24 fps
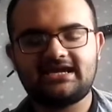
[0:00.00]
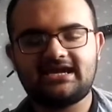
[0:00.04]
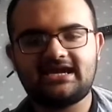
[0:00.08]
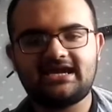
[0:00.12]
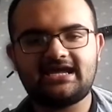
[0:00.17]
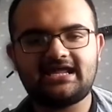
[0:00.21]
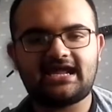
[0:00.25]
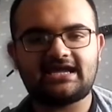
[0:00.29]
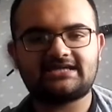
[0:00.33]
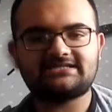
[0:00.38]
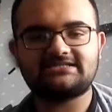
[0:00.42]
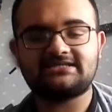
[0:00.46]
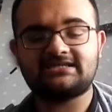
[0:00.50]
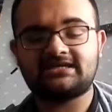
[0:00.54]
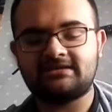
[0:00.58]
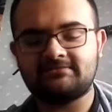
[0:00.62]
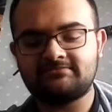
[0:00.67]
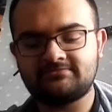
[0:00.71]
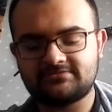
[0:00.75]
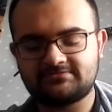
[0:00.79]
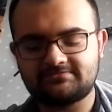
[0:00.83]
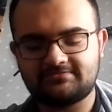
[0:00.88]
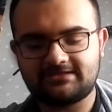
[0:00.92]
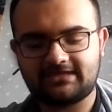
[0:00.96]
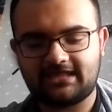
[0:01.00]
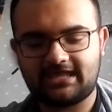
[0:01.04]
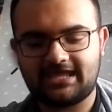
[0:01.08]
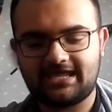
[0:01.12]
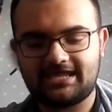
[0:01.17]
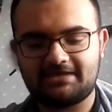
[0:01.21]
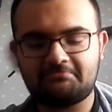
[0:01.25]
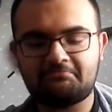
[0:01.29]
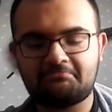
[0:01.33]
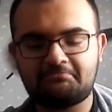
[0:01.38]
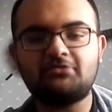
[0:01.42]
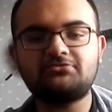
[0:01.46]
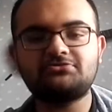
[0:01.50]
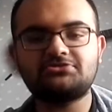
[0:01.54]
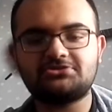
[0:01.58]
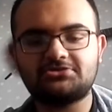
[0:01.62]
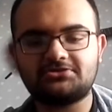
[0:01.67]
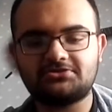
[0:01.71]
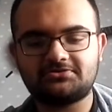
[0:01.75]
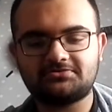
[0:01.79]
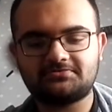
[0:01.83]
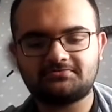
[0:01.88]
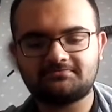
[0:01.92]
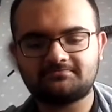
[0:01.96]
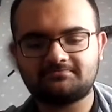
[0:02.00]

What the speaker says: it actually comes with a poster.